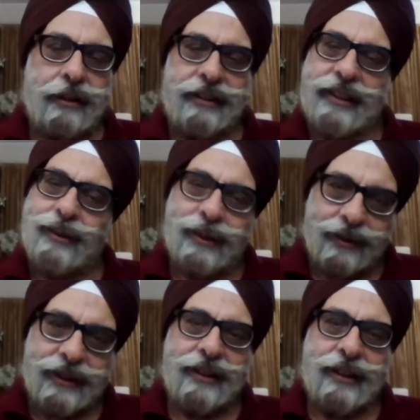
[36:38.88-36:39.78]
great
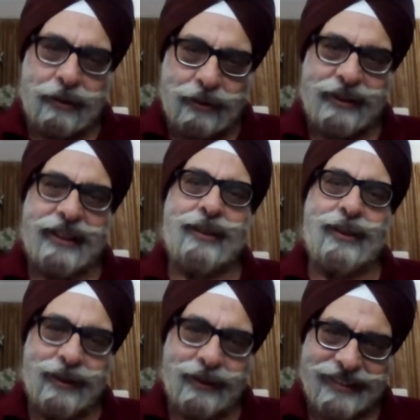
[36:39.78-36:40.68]
Gurdwara, two great
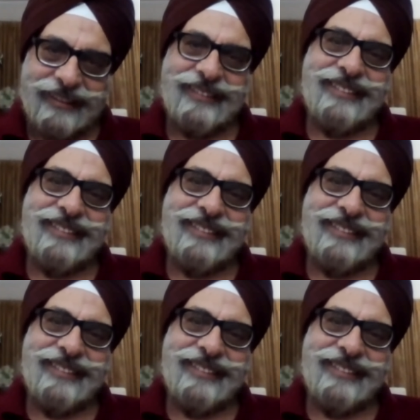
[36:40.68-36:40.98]
Gurdwaras.